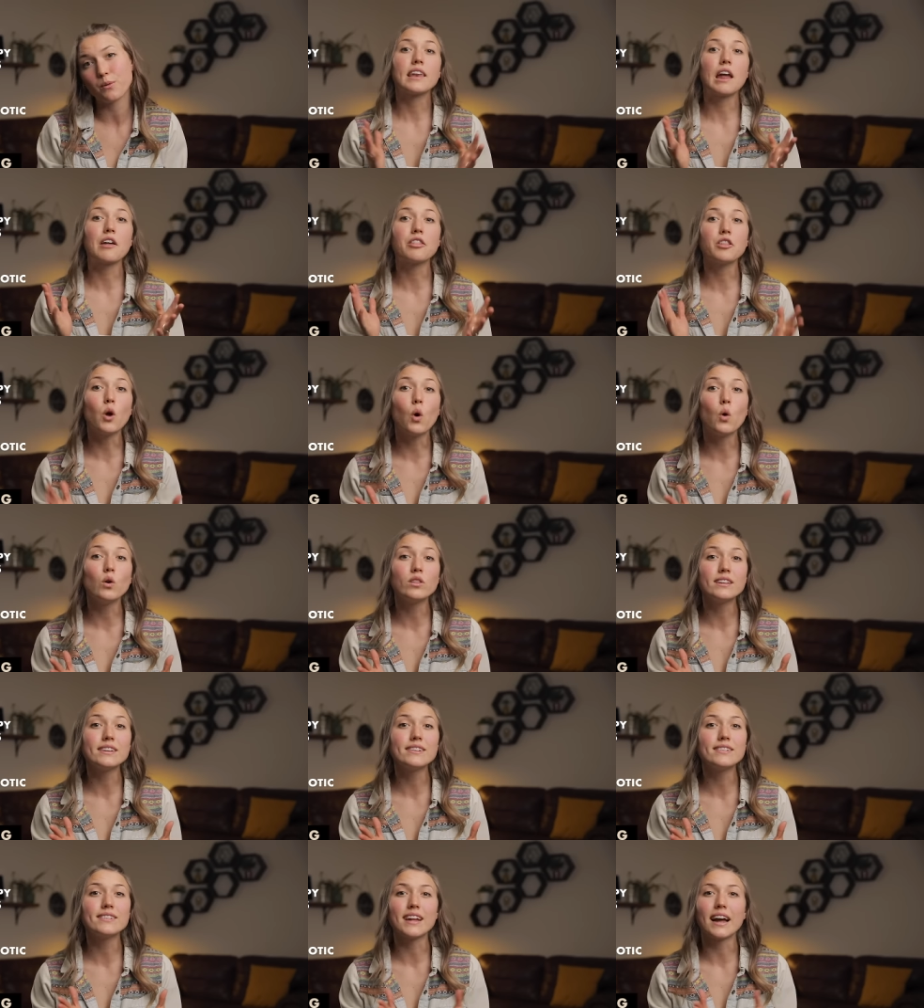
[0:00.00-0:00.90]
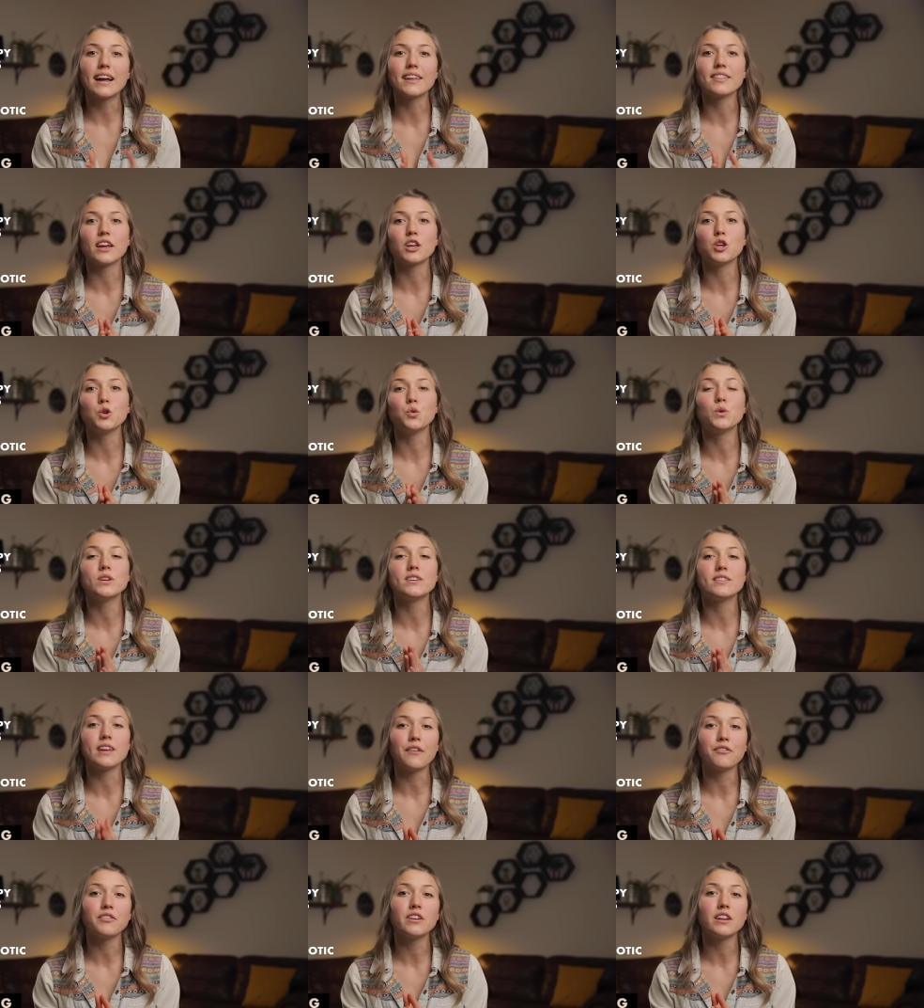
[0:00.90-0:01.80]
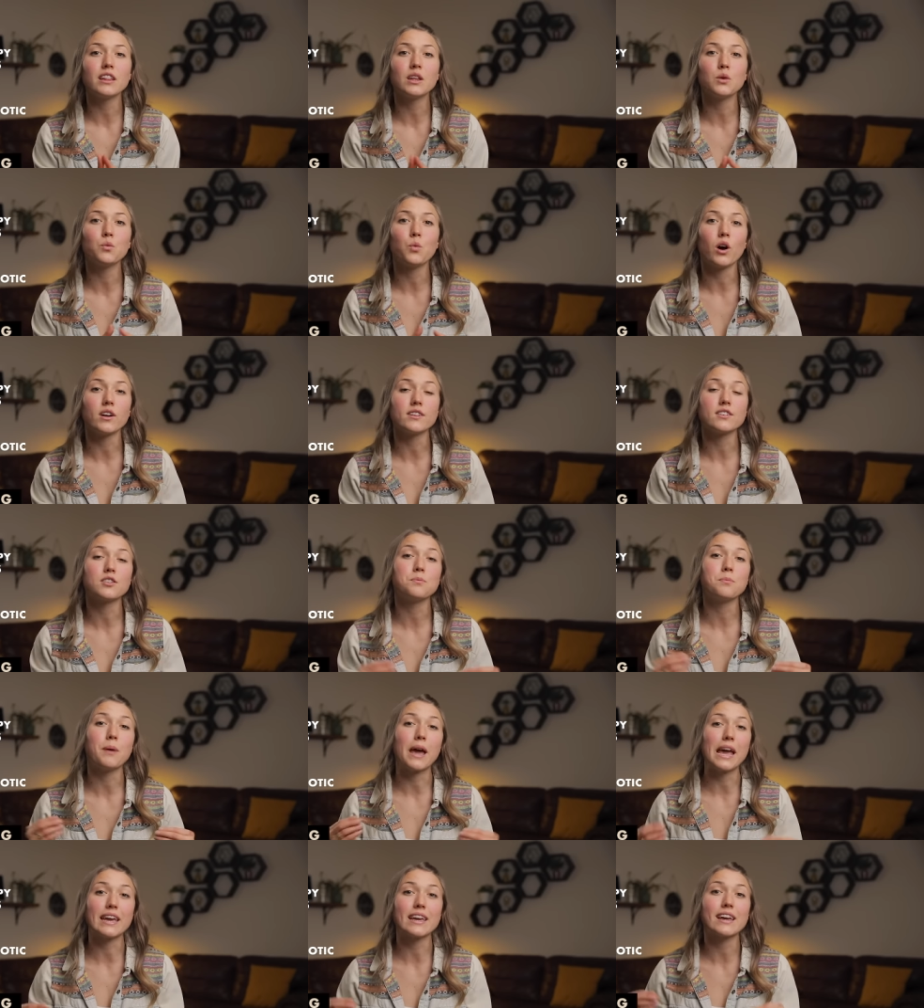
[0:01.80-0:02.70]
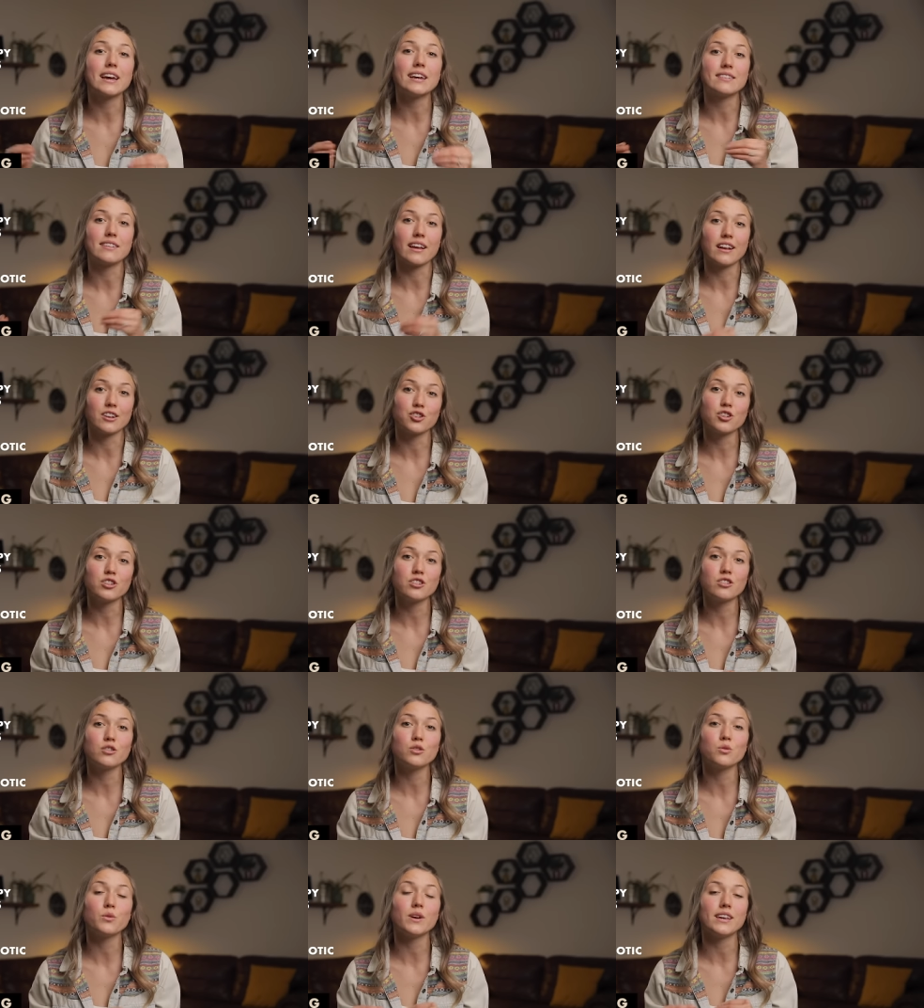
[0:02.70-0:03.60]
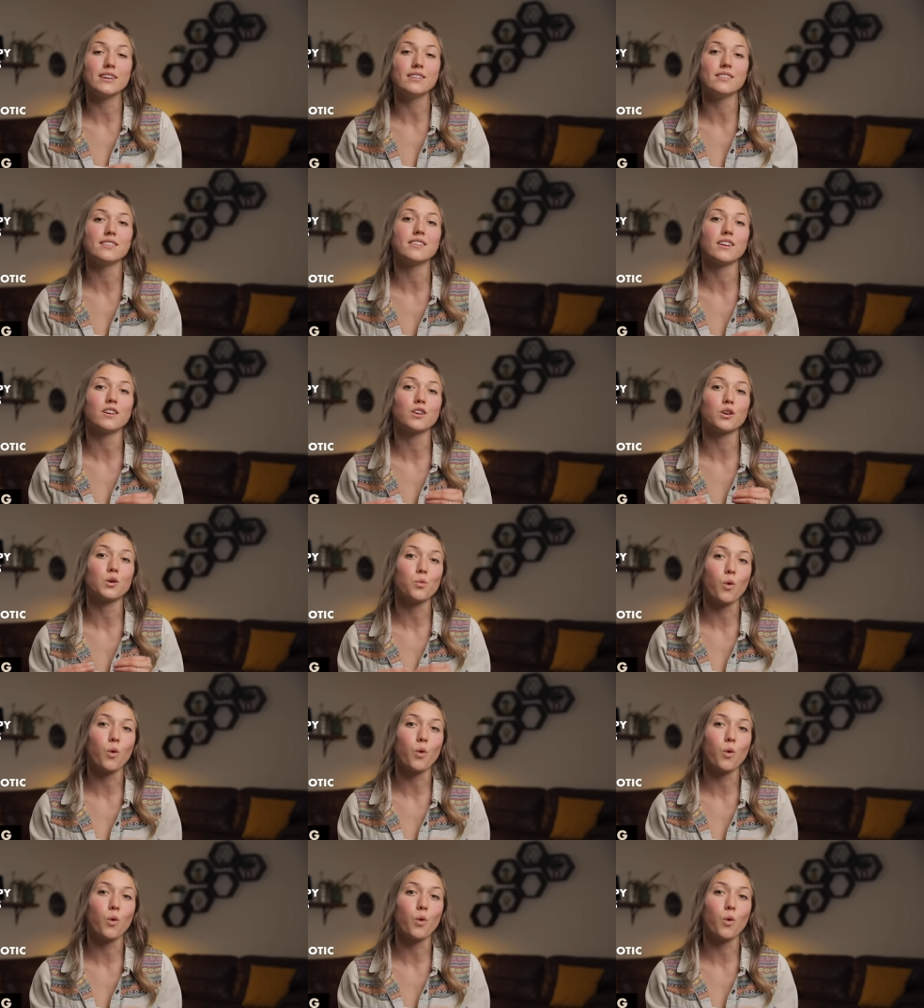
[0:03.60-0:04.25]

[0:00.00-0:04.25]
Now, the only sign that you would definitely want to pay attention to is your